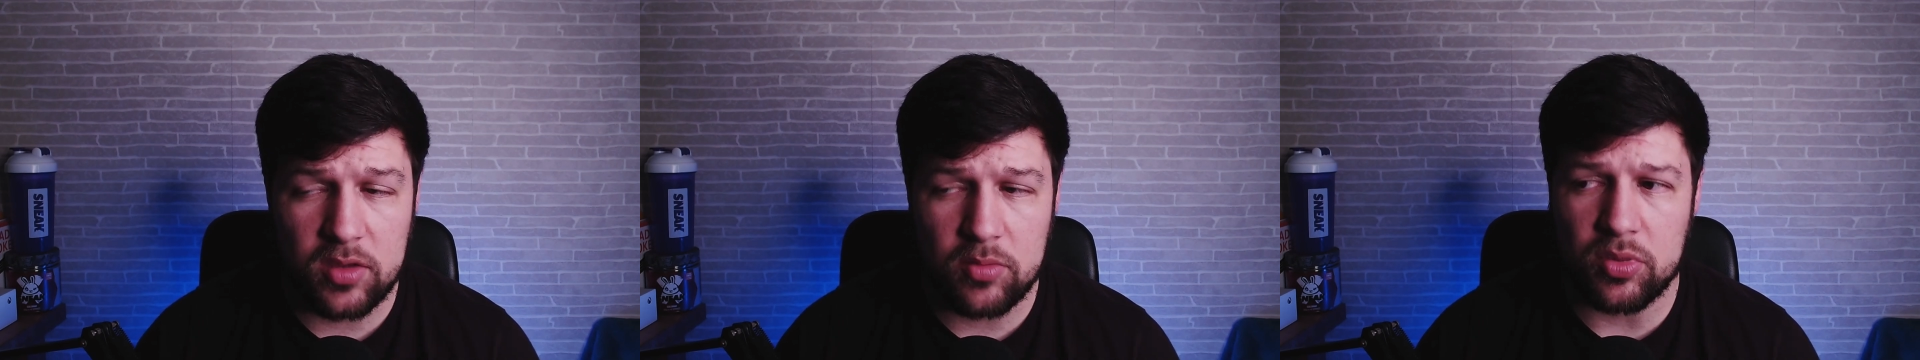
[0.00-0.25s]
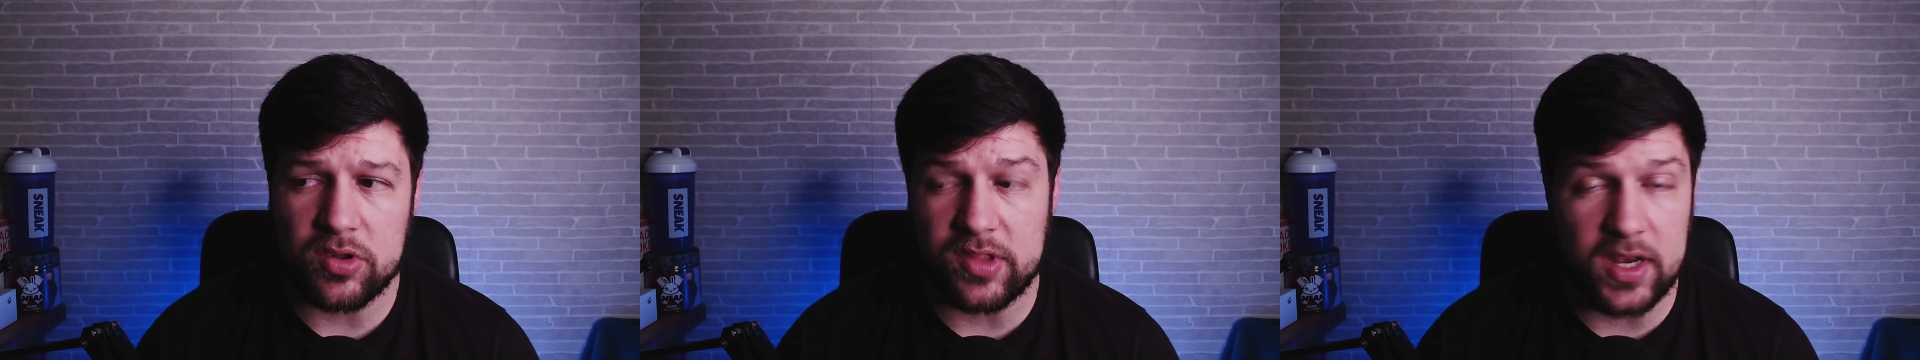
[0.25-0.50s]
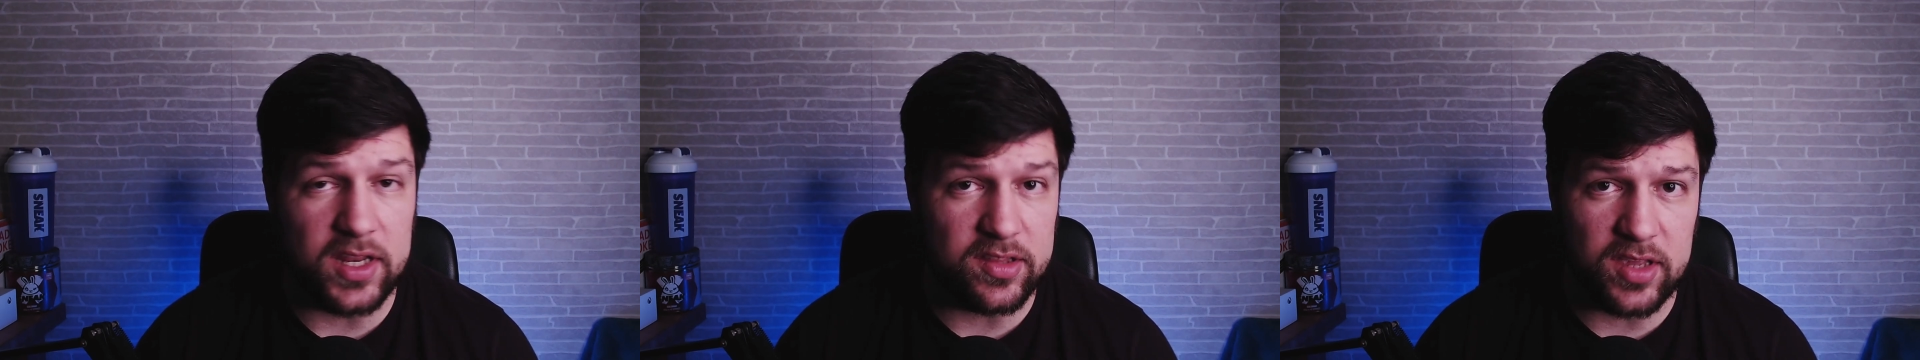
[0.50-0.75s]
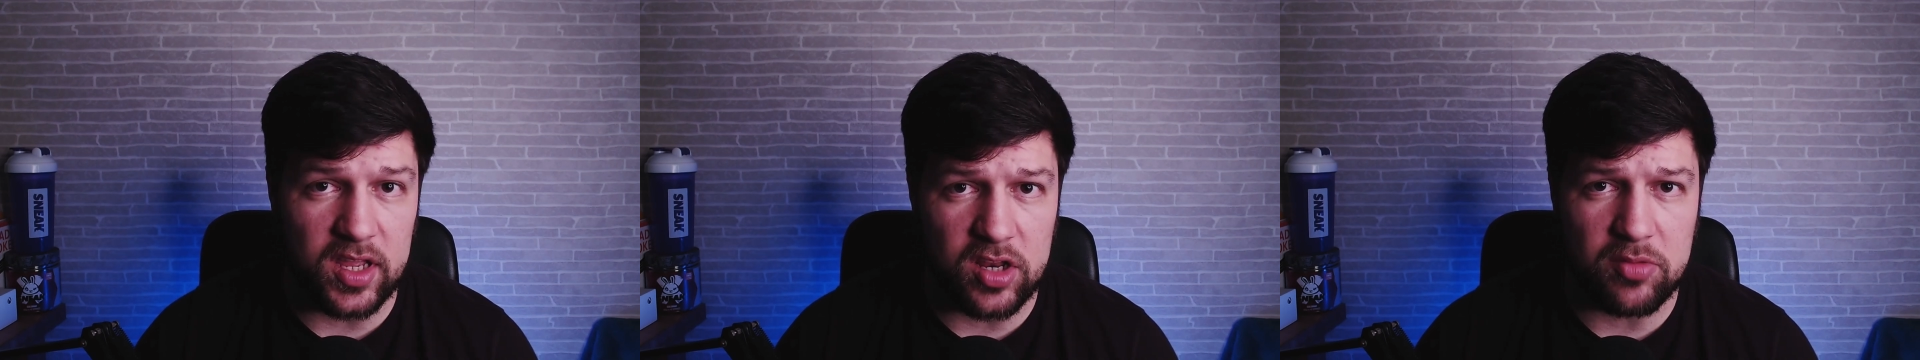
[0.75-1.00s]
because they need to
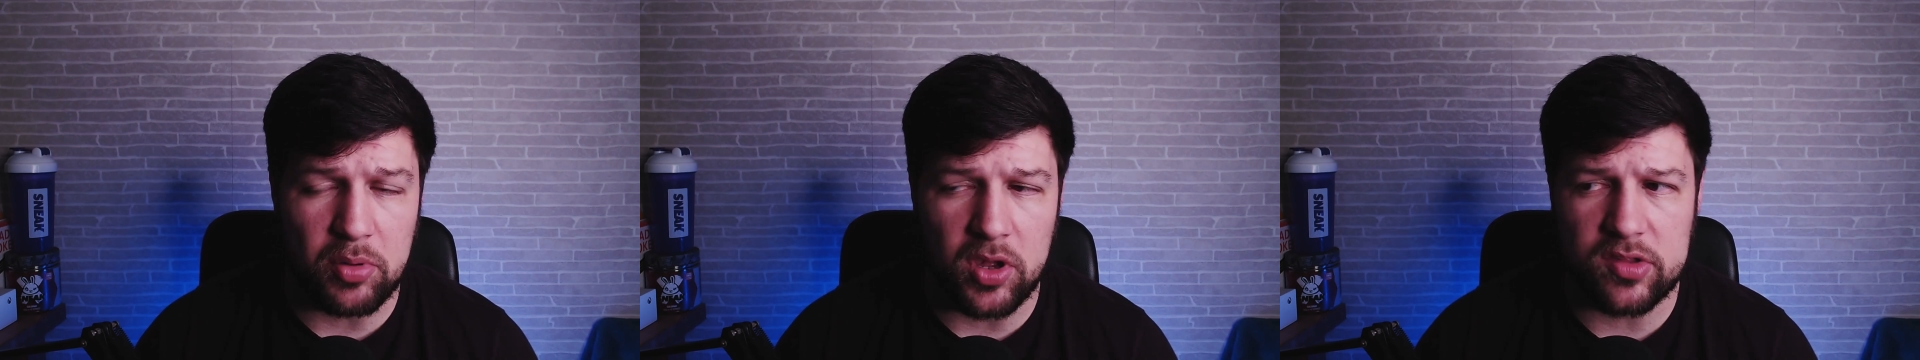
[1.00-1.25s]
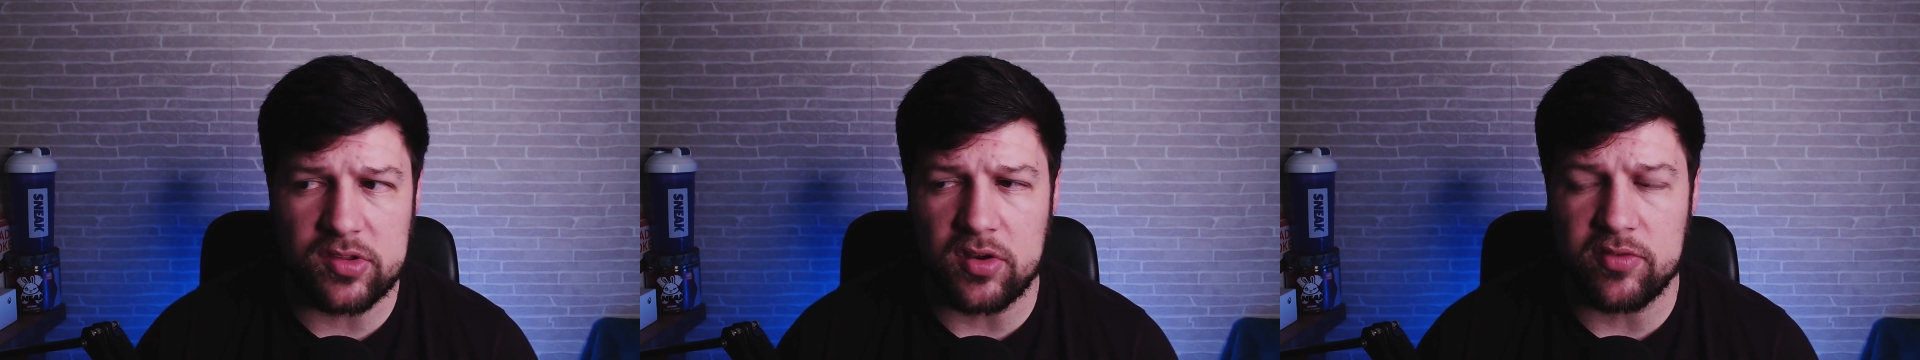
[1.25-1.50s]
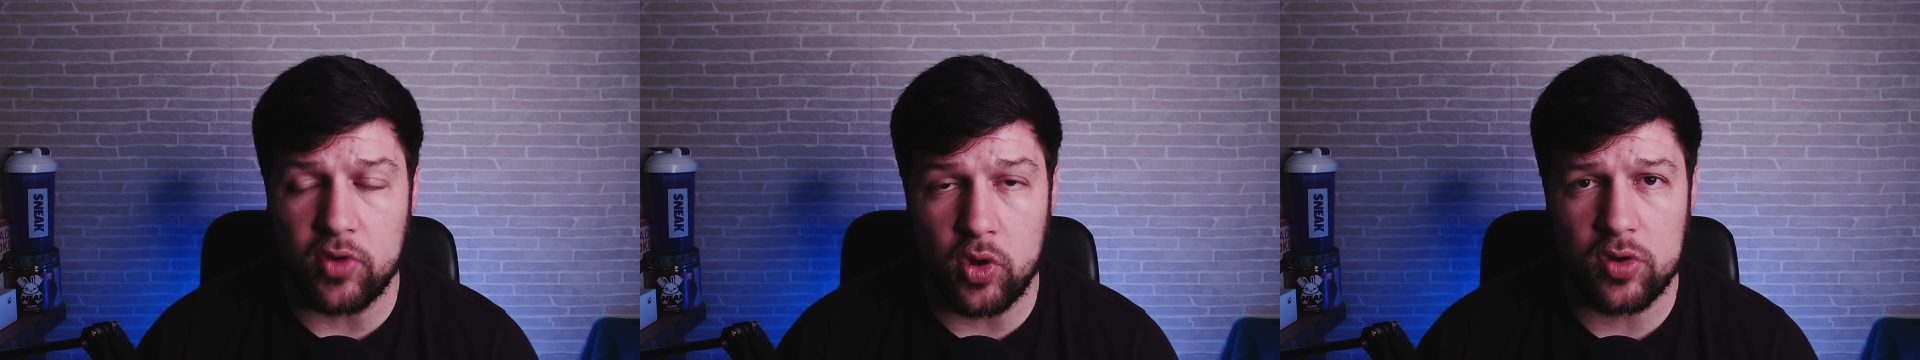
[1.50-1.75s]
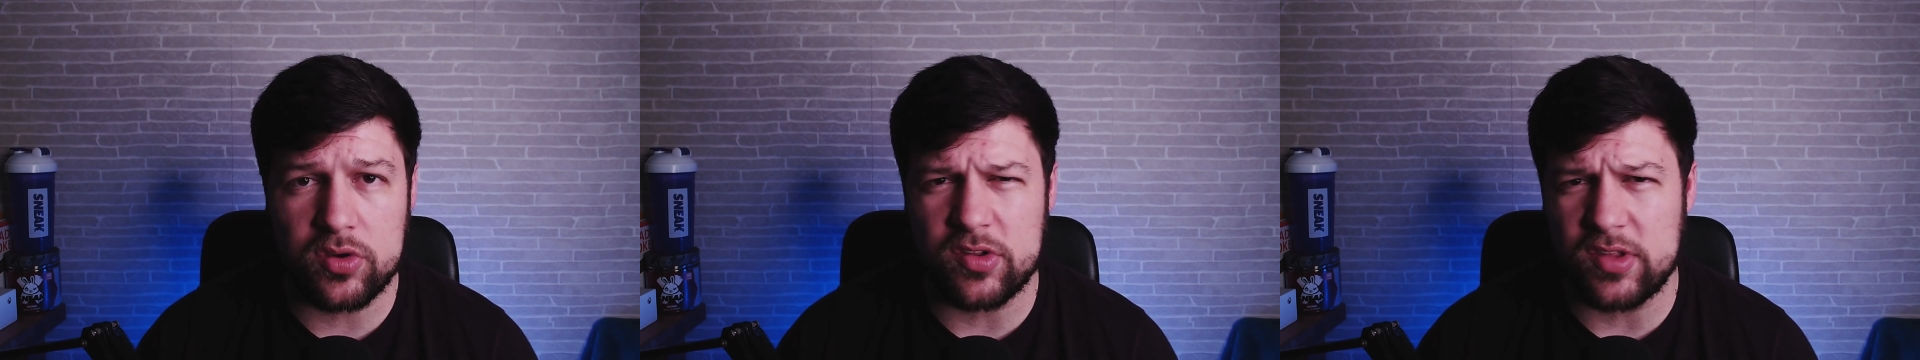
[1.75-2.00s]
get this person off
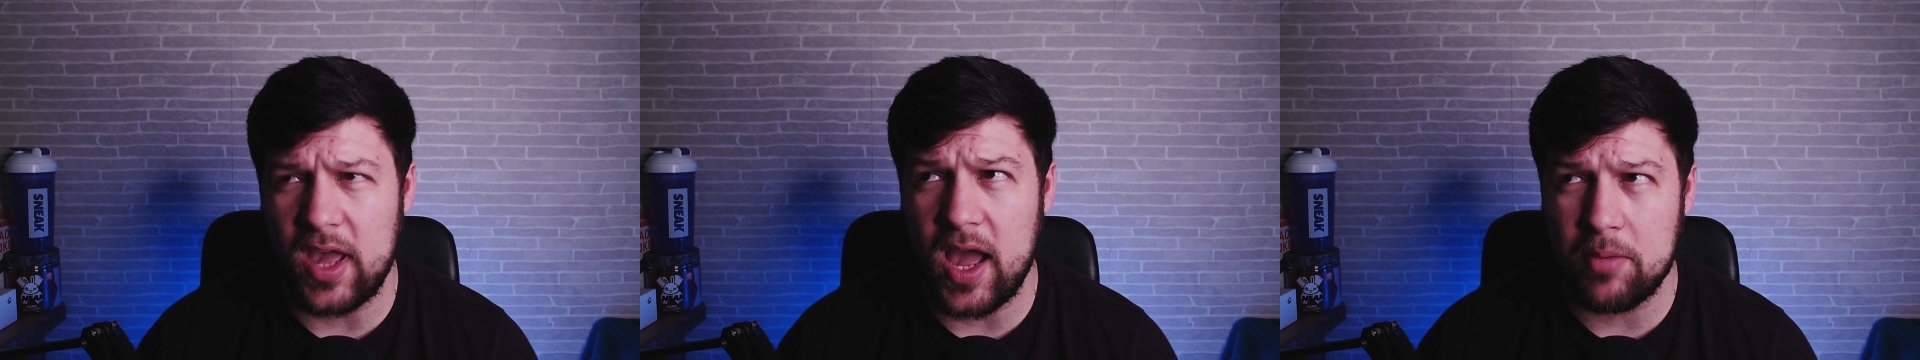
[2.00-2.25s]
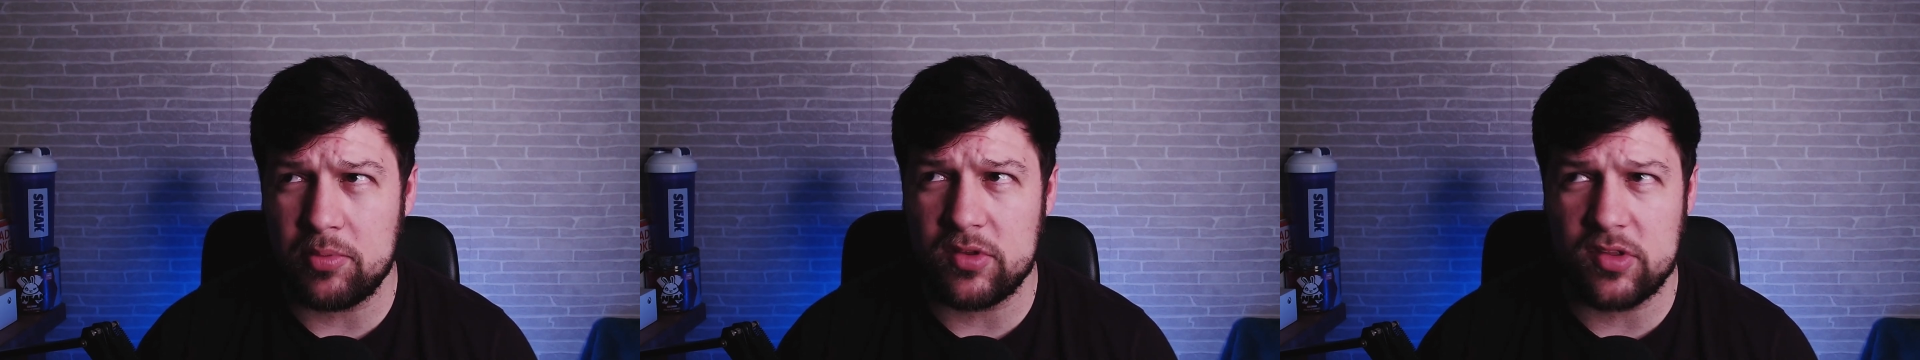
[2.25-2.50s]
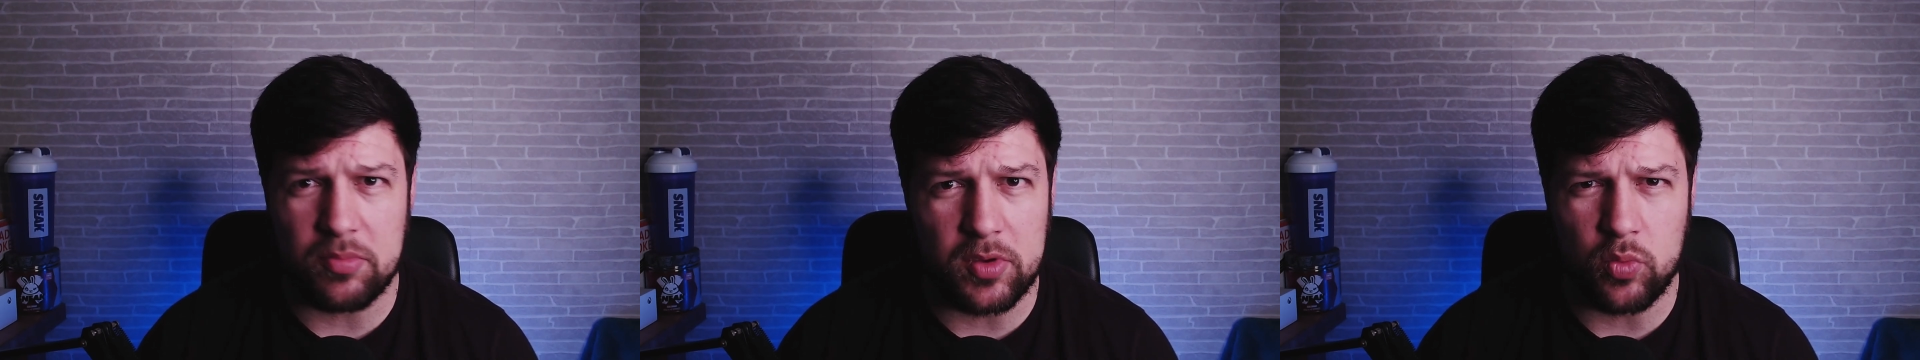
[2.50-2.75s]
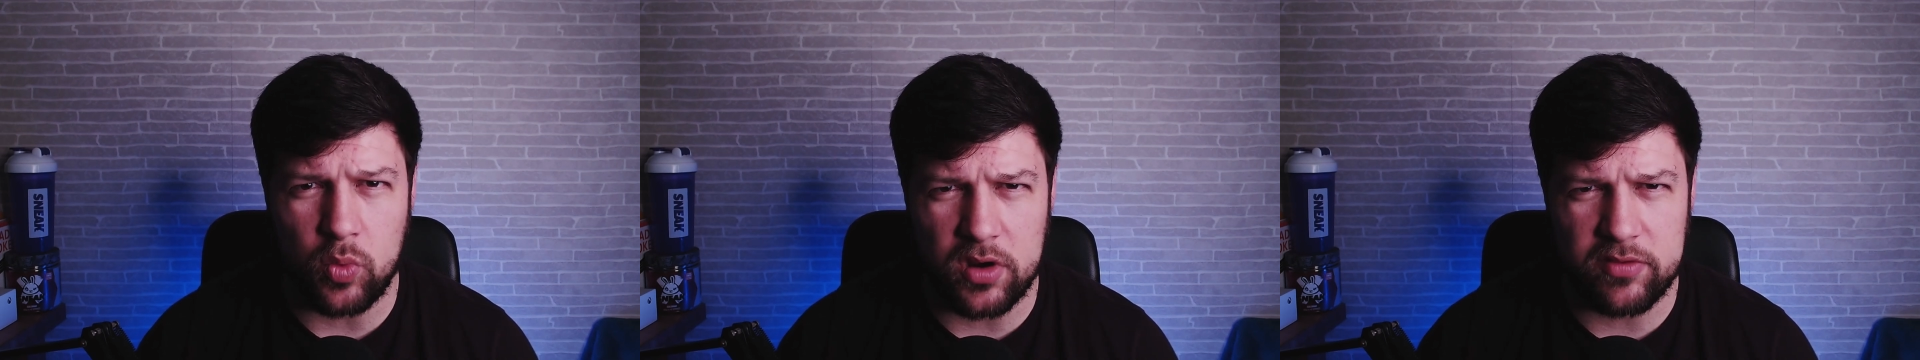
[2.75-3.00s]
hook because it happens to be
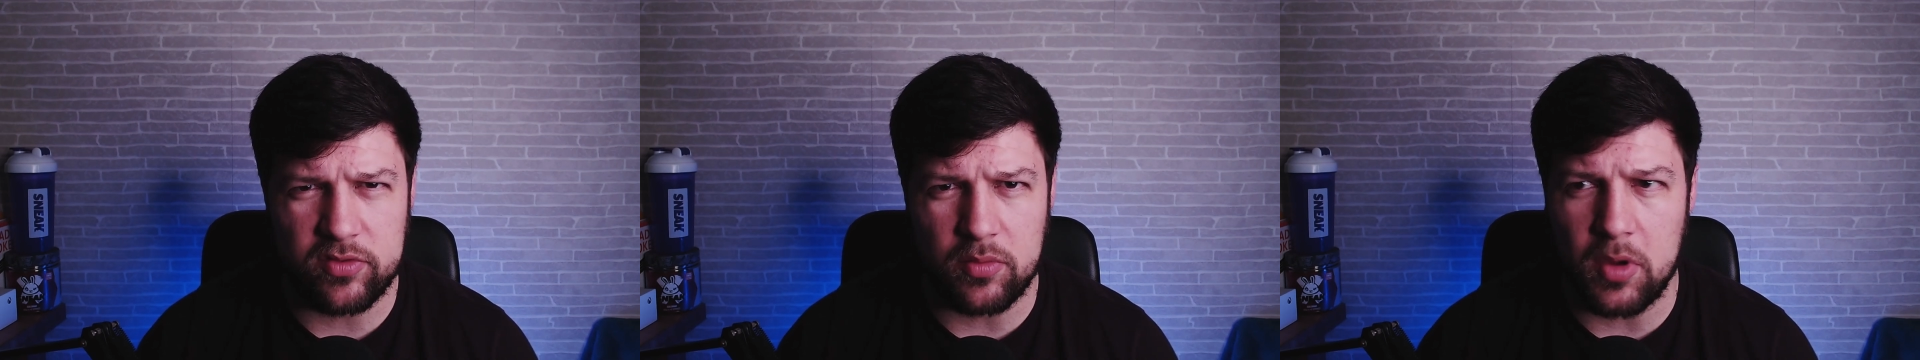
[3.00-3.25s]
one of them,